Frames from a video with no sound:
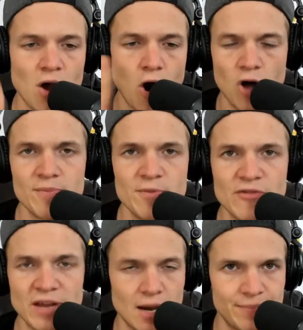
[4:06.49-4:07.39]
All the
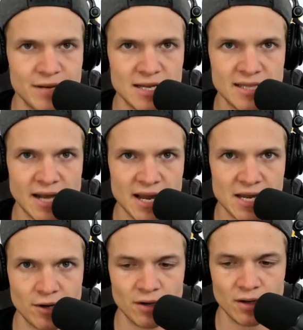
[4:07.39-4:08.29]
moving companies that I
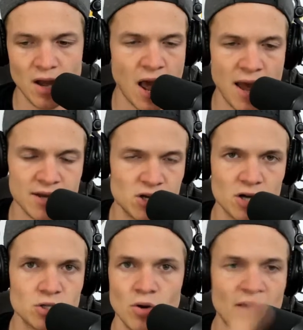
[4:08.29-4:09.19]
hear and talk
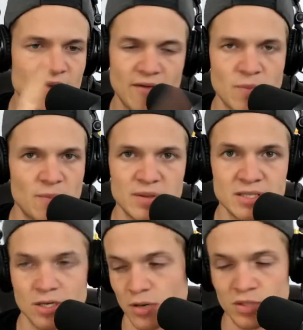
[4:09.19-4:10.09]
to have never been
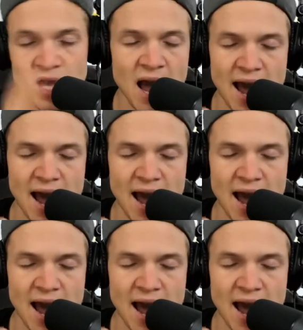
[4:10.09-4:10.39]
busier.